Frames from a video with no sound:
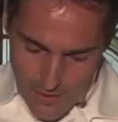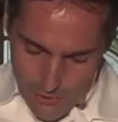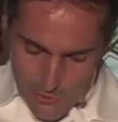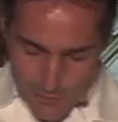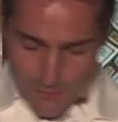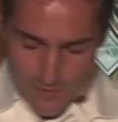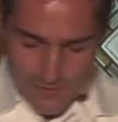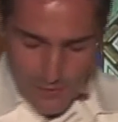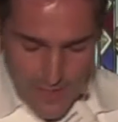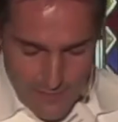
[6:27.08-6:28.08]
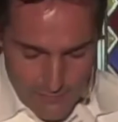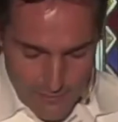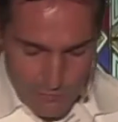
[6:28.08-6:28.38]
On top of it, we have a